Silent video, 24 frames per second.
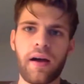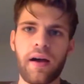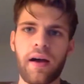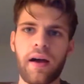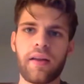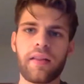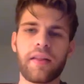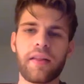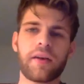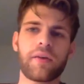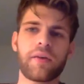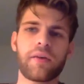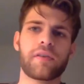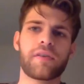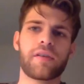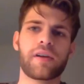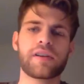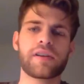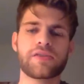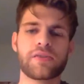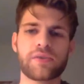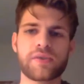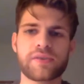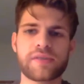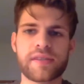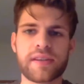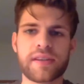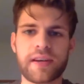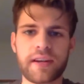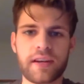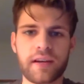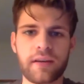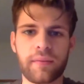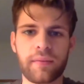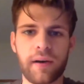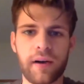I like what Rachel was
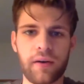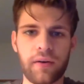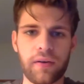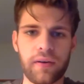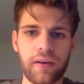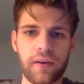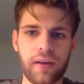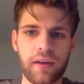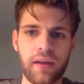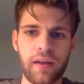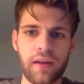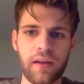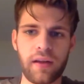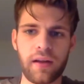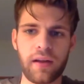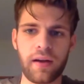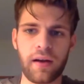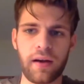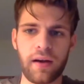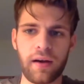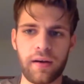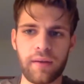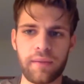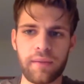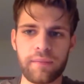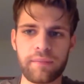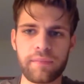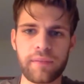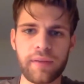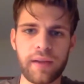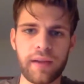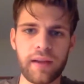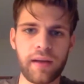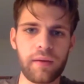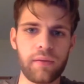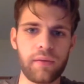saying about
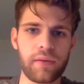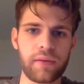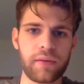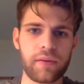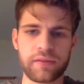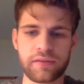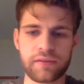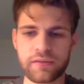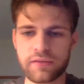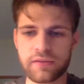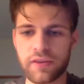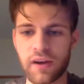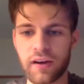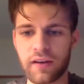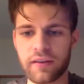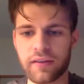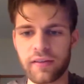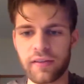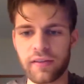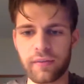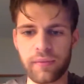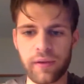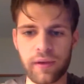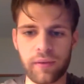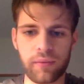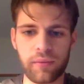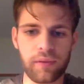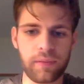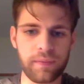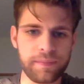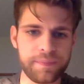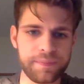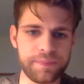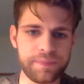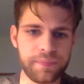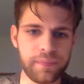being able to talk to the
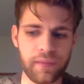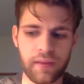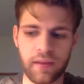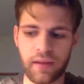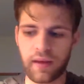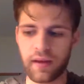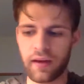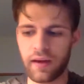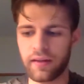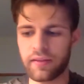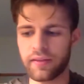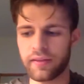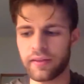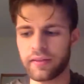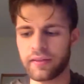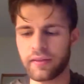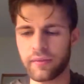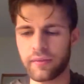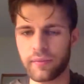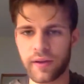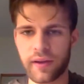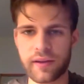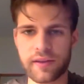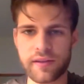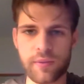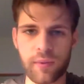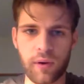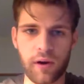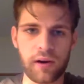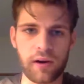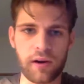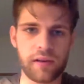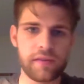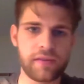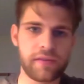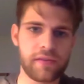people. I think the biggest
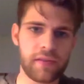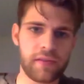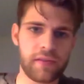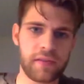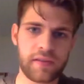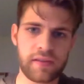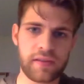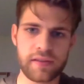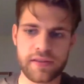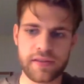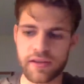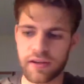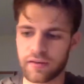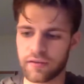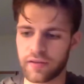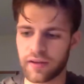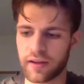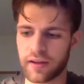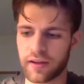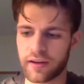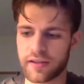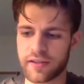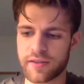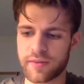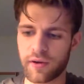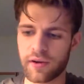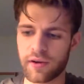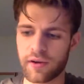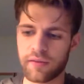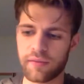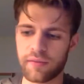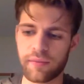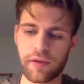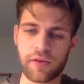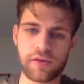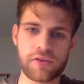part of serving in the spirit
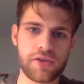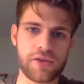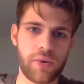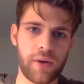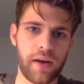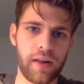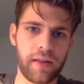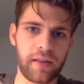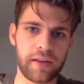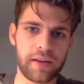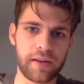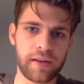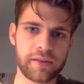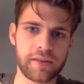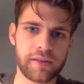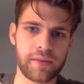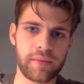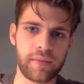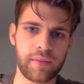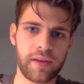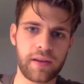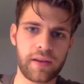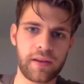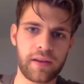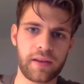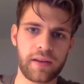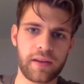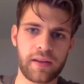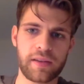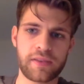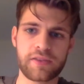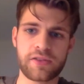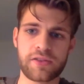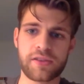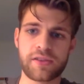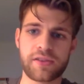of mutuality to me
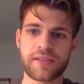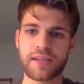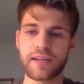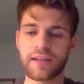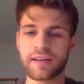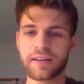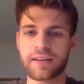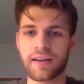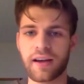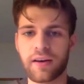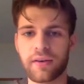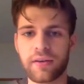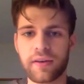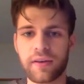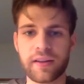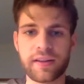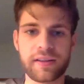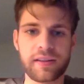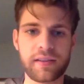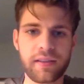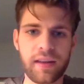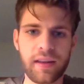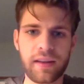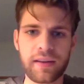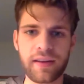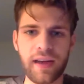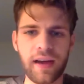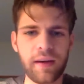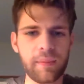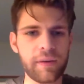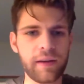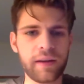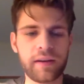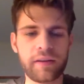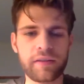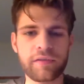is just sitting down and
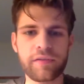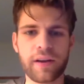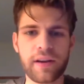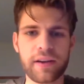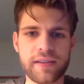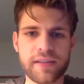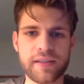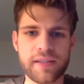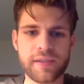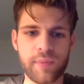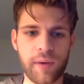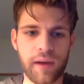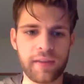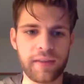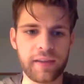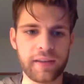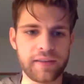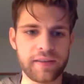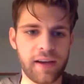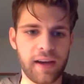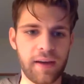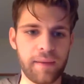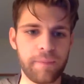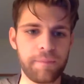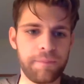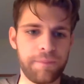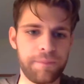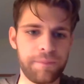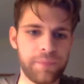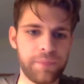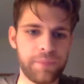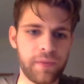not being afraid to spend the time.